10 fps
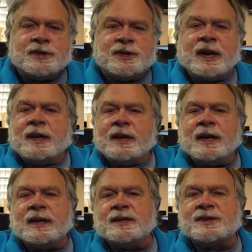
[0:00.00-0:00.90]
Gene
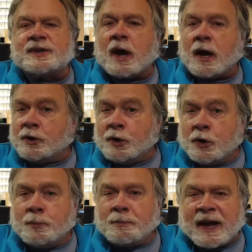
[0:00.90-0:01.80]
is a
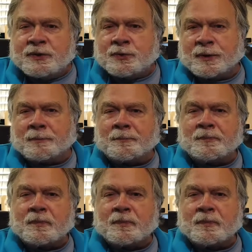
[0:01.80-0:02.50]
new patron.